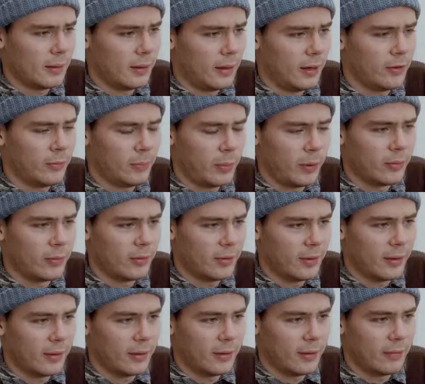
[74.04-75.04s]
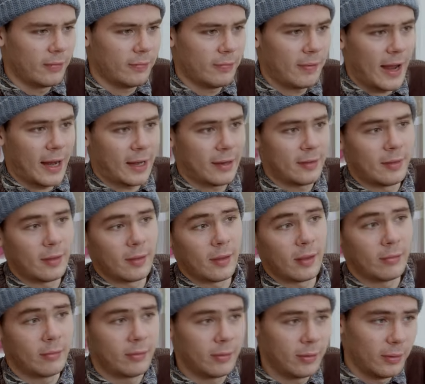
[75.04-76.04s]
I suppose the fact that
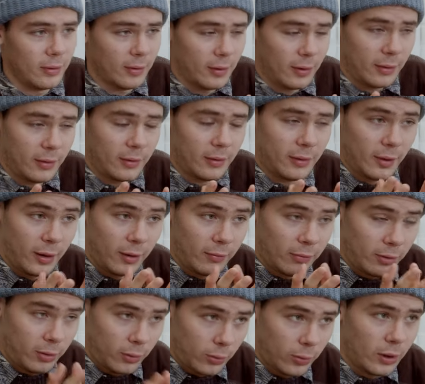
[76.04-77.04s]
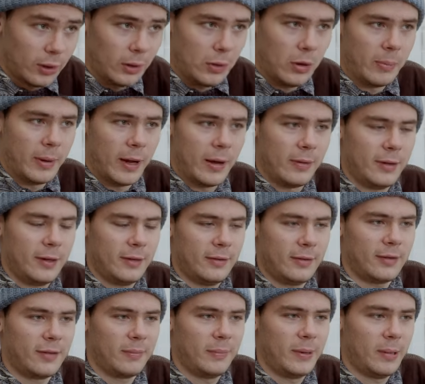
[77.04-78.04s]
I've thought a lot about these
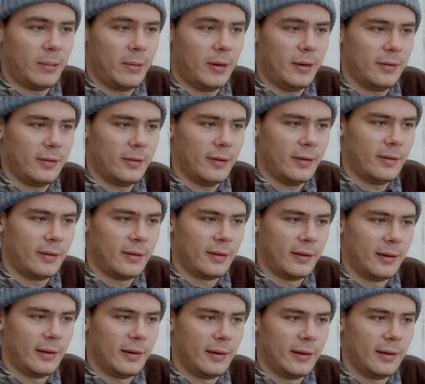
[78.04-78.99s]
experiences